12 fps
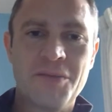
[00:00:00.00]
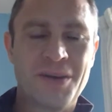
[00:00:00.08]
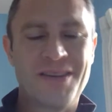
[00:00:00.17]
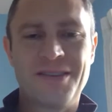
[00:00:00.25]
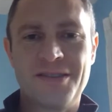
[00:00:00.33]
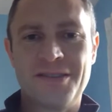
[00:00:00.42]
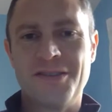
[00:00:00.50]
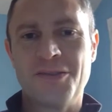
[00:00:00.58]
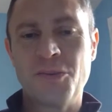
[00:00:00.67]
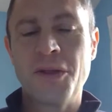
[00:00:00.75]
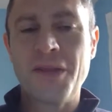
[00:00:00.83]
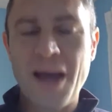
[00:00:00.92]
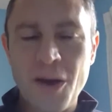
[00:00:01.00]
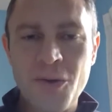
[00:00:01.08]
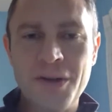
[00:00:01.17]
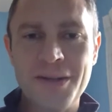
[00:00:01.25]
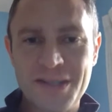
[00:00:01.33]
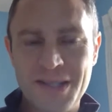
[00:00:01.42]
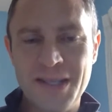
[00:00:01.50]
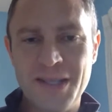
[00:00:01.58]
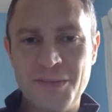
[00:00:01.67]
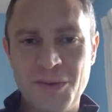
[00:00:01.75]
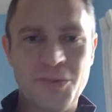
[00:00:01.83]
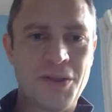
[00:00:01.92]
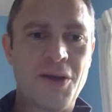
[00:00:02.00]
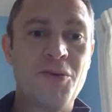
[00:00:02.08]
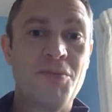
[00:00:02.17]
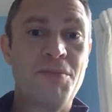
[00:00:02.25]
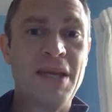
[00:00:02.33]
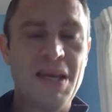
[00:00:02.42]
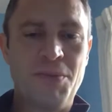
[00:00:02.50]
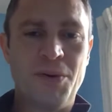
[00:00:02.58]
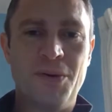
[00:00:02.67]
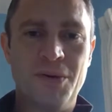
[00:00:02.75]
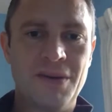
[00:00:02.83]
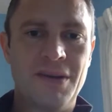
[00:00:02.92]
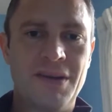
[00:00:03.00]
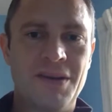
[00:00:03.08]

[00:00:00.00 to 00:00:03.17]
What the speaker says: Because without a team, without people,